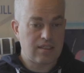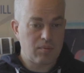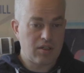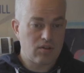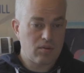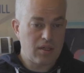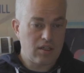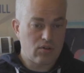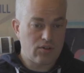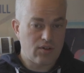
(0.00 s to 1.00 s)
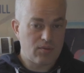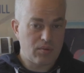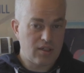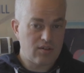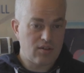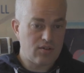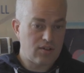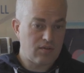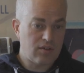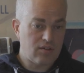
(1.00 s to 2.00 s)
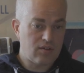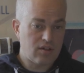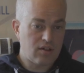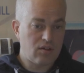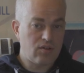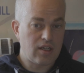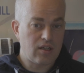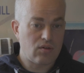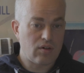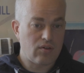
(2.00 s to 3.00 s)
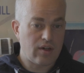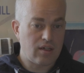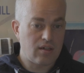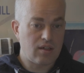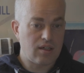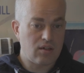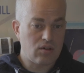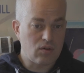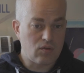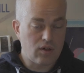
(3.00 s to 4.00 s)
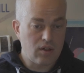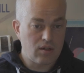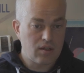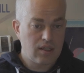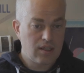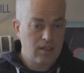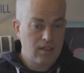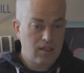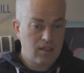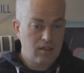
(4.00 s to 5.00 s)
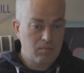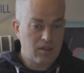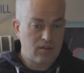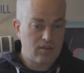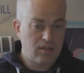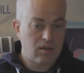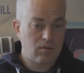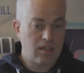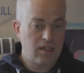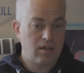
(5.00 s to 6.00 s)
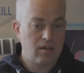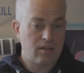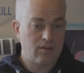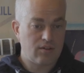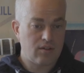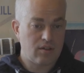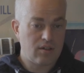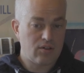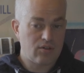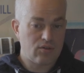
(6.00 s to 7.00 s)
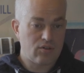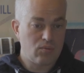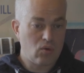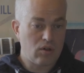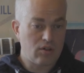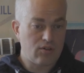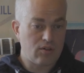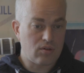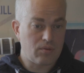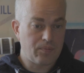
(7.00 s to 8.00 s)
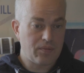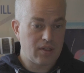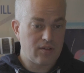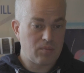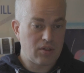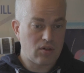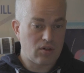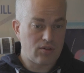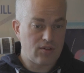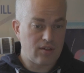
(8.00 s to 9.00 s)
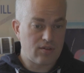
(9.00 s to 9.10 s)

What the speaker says: I mean, on the main doors it's pretty easy to see if it's a green or a red oval, but down here it's they're so small, so it's a bit hard to see.